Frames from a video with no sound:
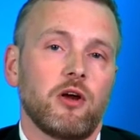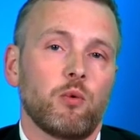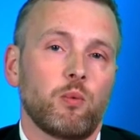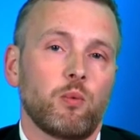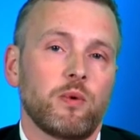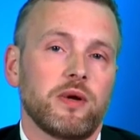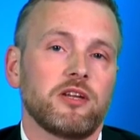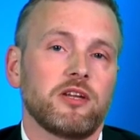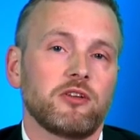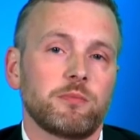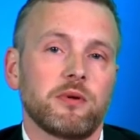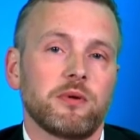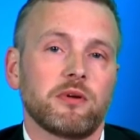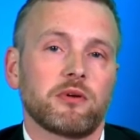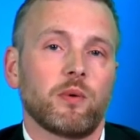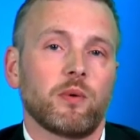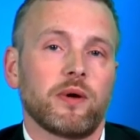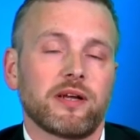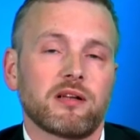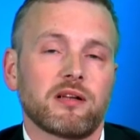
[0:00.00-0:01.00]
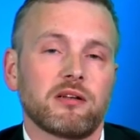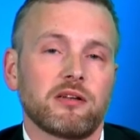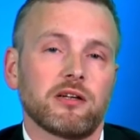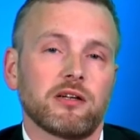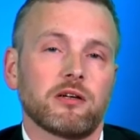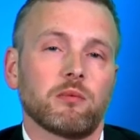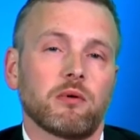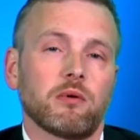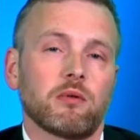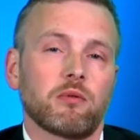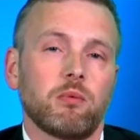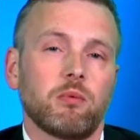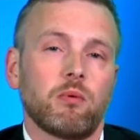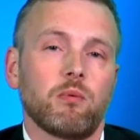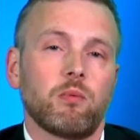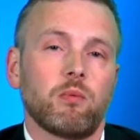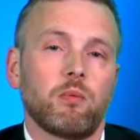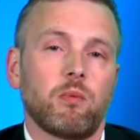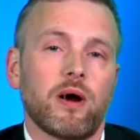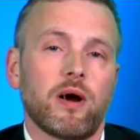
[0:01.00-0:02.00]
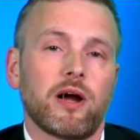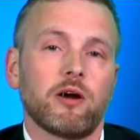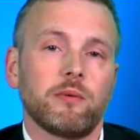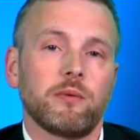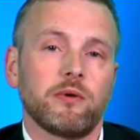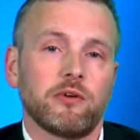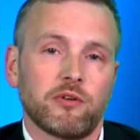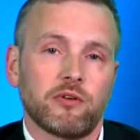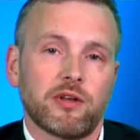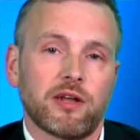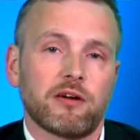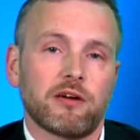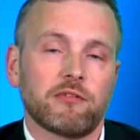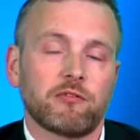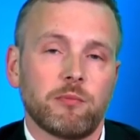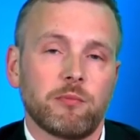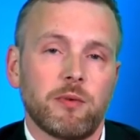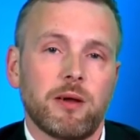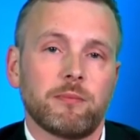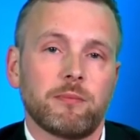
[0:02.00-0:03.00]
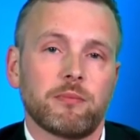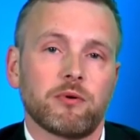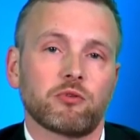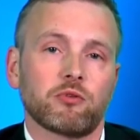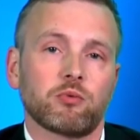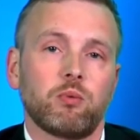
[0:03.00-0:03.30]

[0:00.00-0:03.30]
We need to be quite clear with, well, why are we doing that for members?